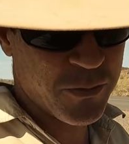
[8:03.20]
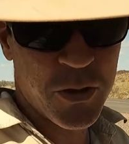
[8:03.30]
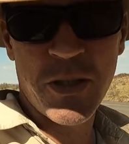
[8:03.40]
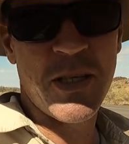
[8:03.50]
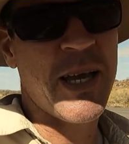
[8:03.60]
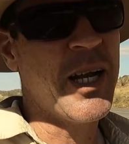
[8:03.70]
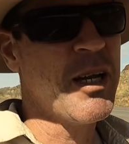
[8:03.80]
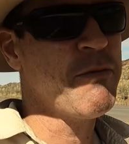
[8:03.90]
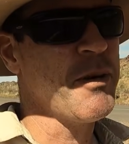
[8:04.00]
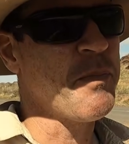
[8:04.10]
push through it and you get
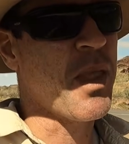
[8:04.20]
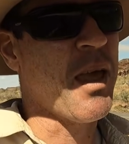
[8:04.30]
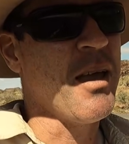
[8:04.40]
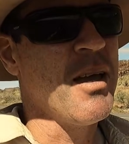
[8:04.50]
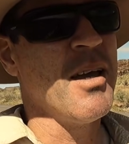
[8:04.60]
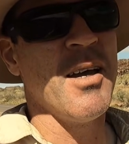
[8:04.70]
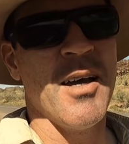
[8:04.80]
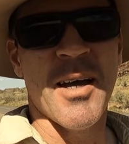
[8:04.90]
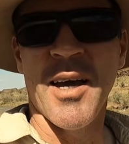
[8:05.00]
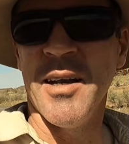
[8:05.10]
over it.
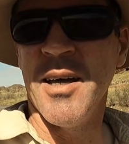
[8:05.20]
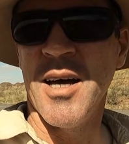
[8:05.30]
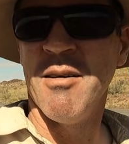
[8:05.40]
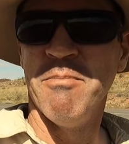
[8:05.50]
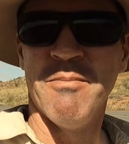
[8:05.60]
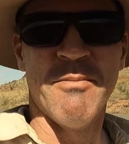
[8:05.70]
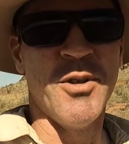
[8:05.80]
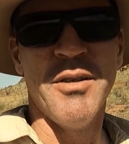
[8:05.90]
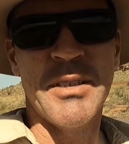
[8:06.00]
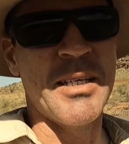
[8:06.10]
And um,
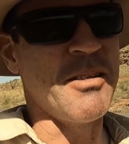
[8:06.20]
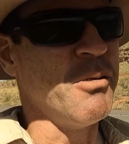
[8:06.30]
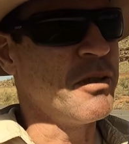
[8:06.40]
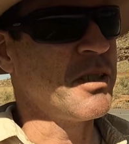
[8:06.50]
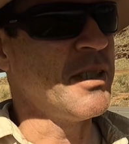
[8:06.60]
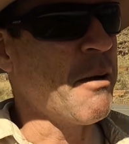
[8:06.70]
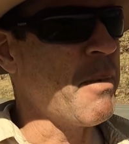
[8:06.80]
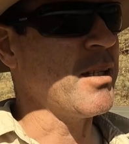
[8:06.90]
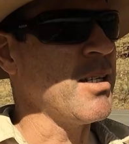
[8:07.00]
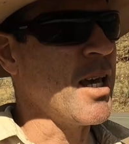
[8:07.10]
all of a sudden you all
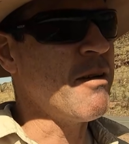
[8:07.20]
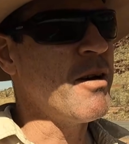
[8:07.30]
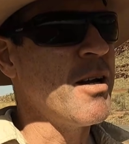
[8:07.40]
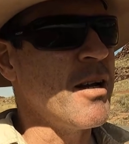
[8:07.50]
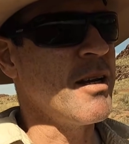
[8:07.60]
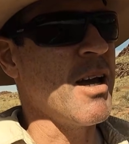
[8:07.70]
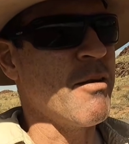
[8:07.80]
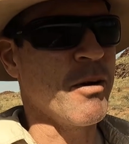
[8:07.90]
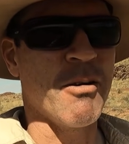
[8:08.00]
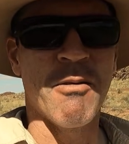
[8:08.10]
snap back together and you have a